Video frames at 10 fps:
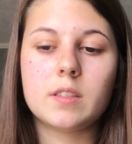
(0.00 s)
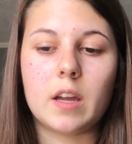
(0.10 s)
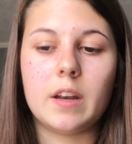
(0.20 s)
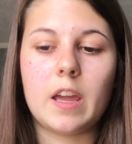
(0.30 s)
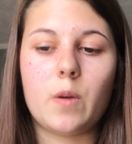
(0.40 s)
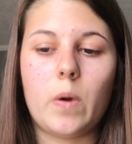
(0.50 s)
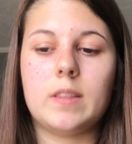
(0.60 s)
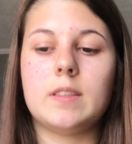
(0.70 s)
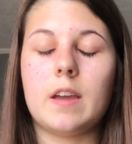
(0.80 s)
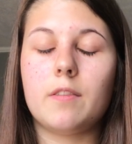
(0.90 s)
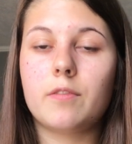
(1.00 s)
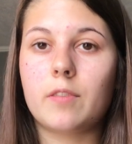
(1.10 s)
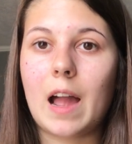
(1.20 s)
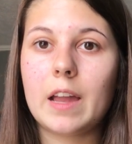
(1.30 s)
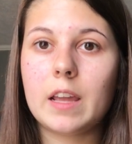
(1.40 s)
Sunday, Wednesday,
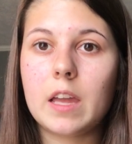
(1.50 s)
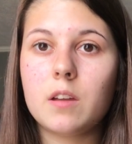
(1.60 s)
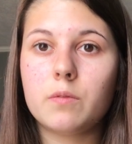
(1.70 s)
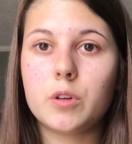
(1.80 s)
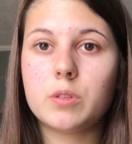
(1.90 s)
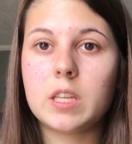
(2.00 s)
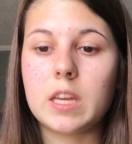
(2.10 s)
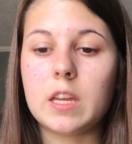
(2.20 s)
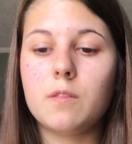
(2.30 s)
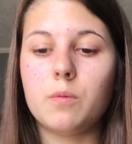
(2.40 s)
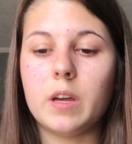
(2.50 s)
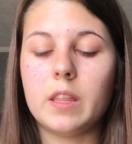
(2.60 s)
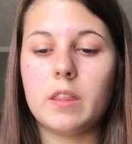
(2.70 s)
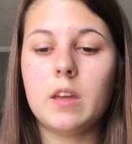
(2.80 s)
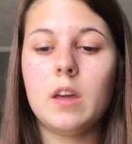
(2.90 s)
Friday routine
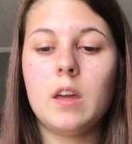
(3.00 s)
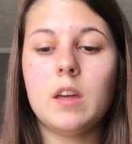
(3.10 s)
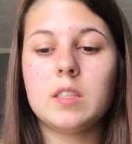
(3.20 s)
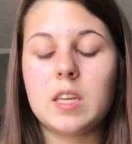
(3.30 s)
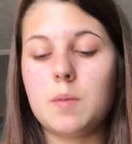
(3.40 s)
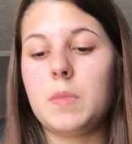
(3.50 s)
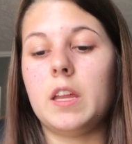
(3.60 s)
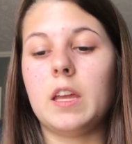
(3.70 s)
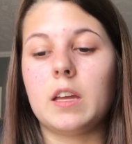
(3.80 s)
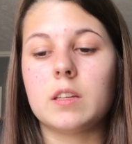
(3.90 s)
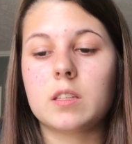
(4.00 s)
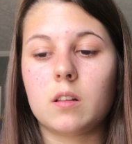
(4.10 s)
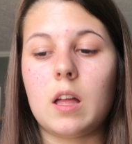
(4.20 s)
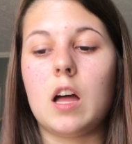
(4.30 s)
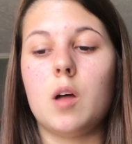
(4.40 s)
with team meetings,
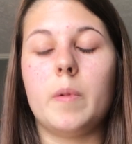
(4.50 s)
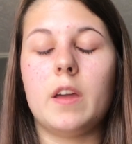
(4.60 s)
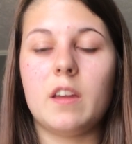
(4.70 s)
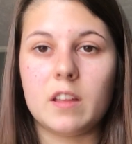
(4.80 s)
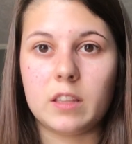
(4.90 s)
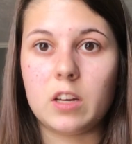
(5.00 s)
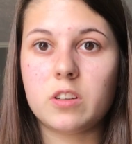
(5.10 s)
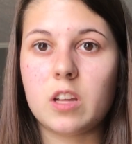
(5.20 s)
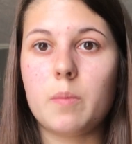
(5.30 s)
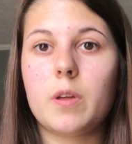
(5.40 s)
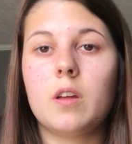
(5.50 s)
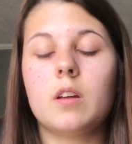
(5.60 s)
club, and leadership.